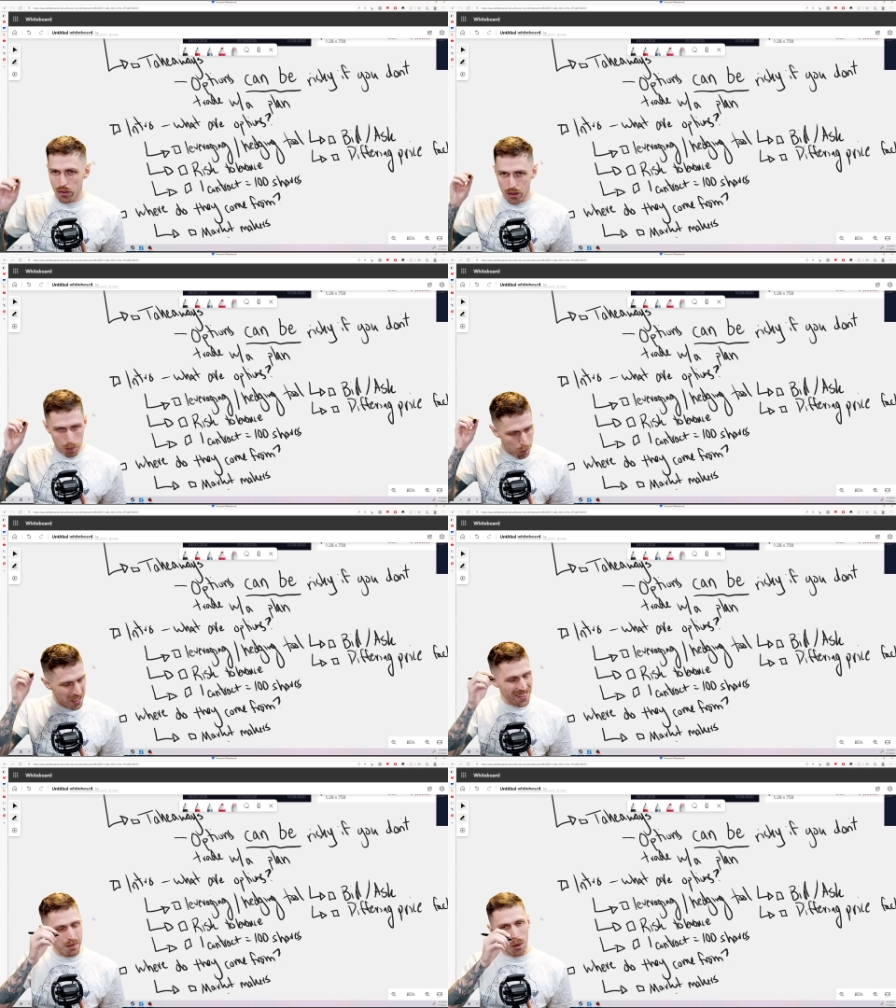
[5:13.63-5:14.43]
To put
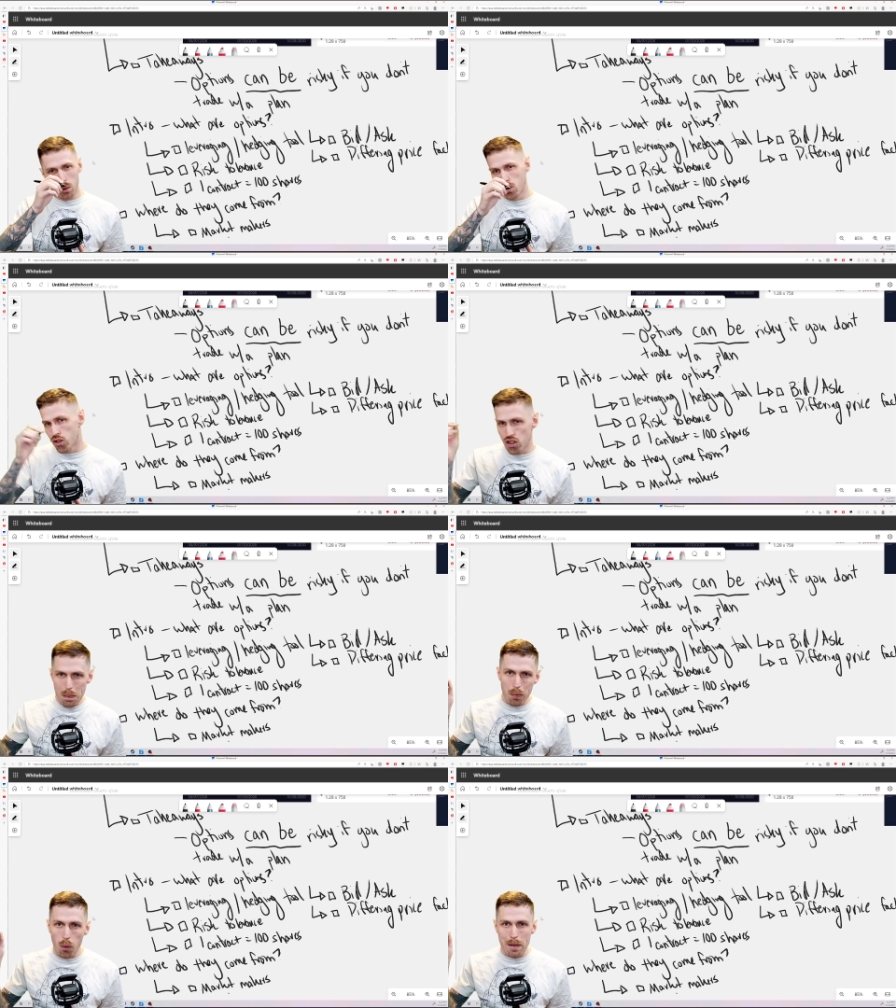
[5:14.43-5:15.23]
it the most
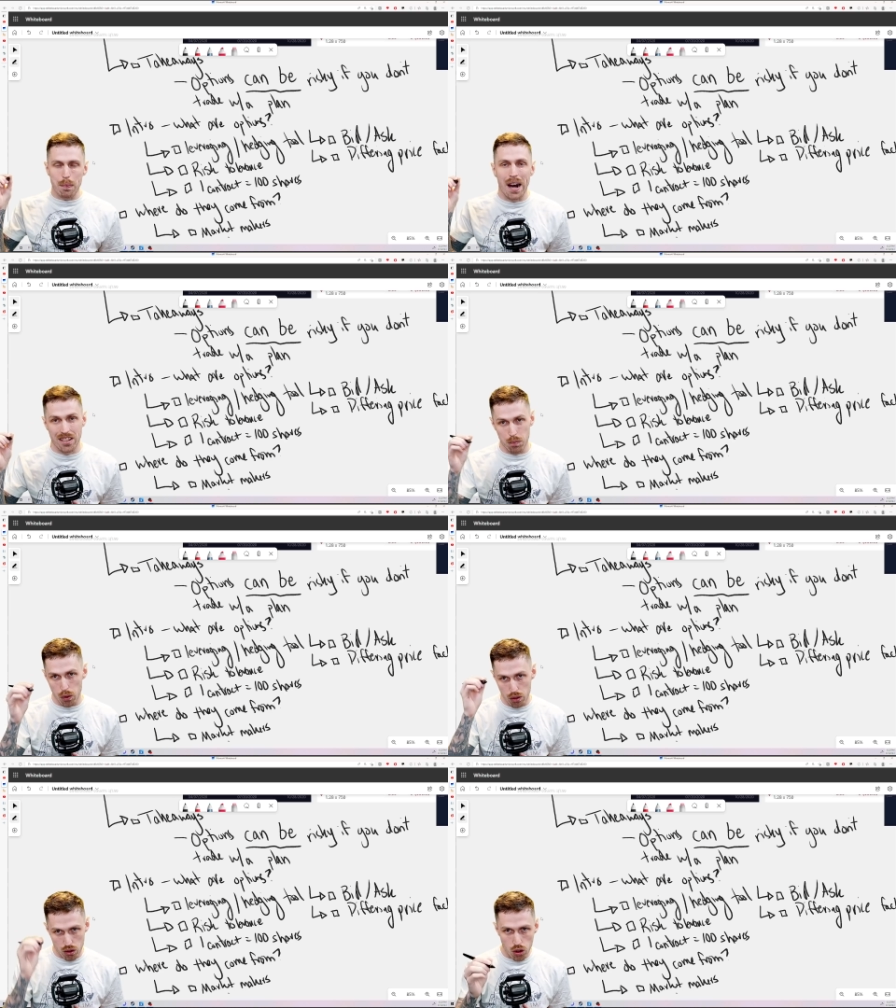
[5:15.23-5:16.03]
simple way possible,
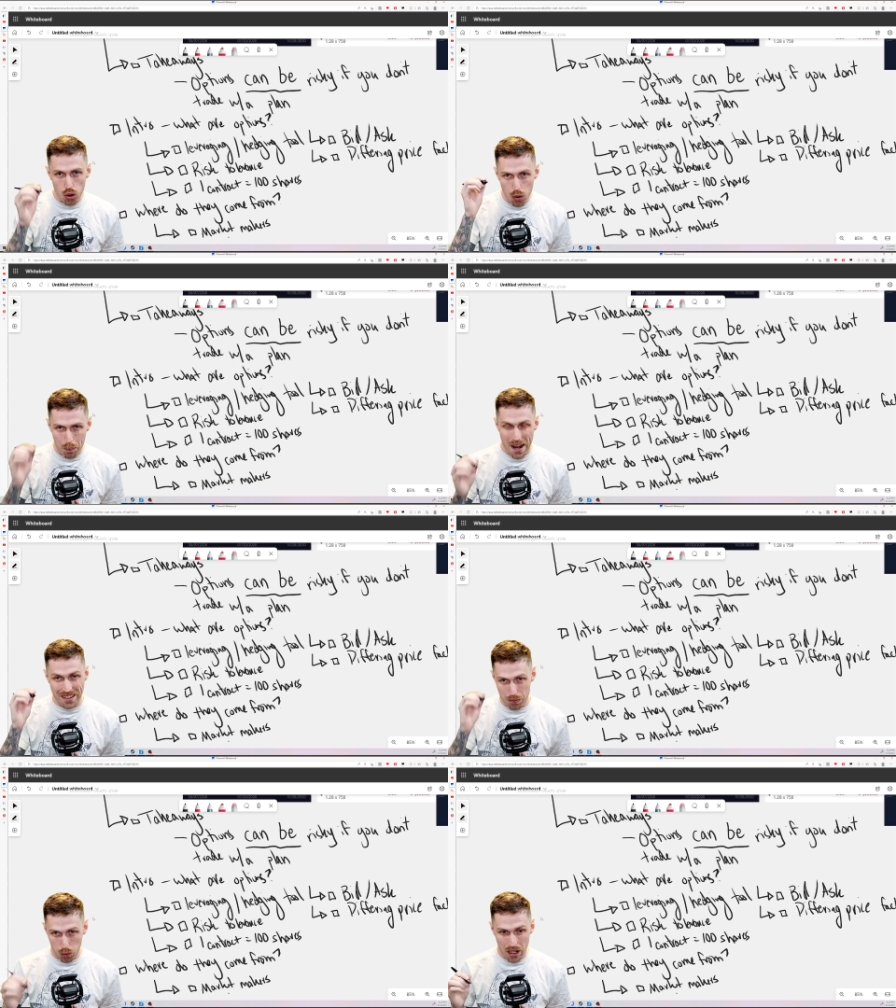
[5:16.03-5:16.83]
there's two
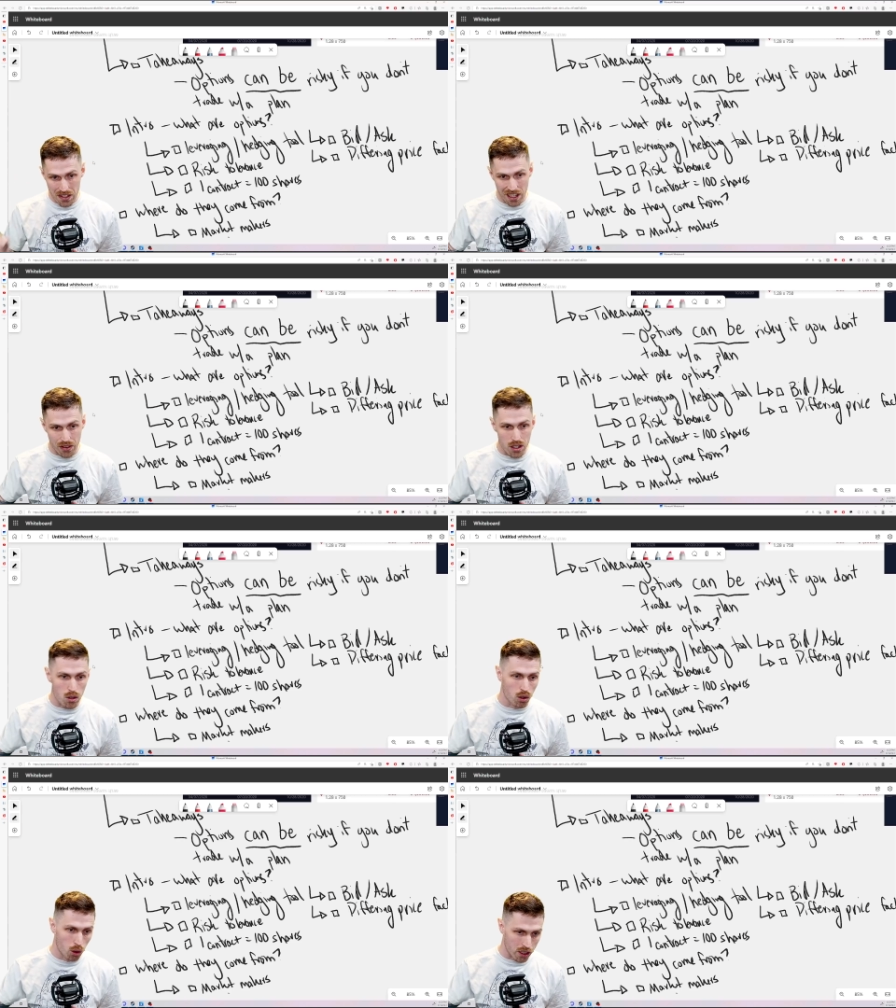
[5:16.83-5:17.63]
possible ways that I think you
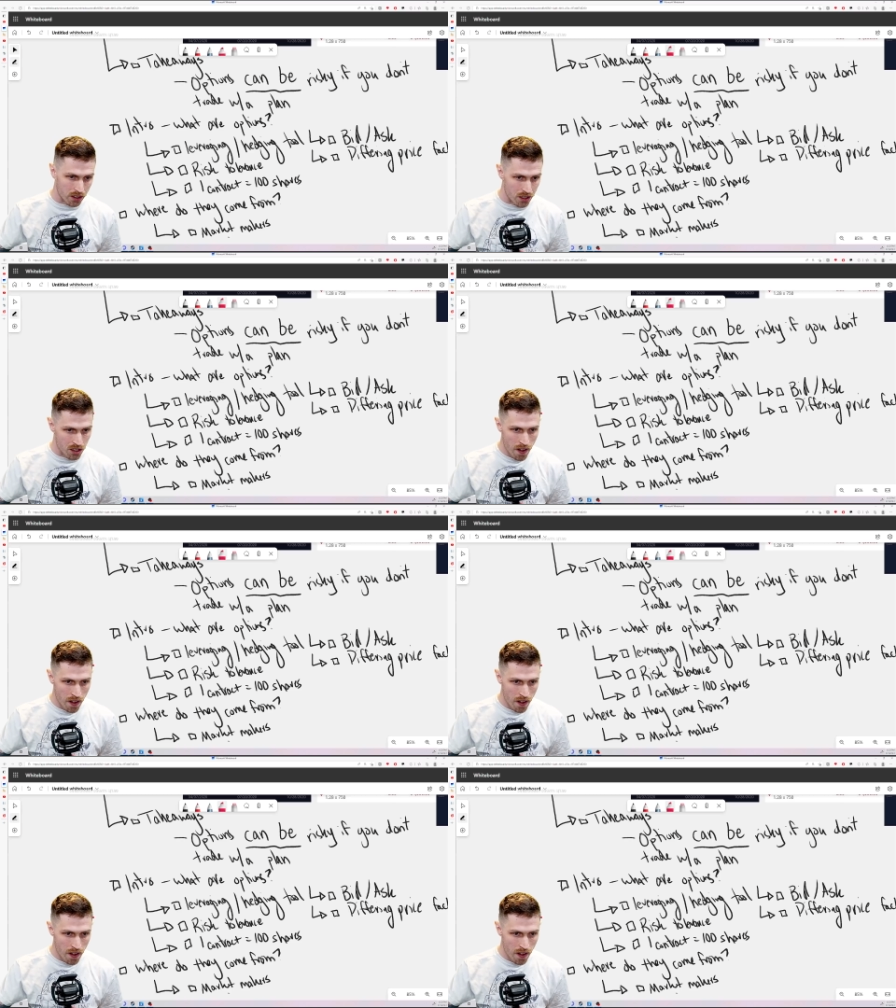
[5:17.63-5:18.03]
can look at this.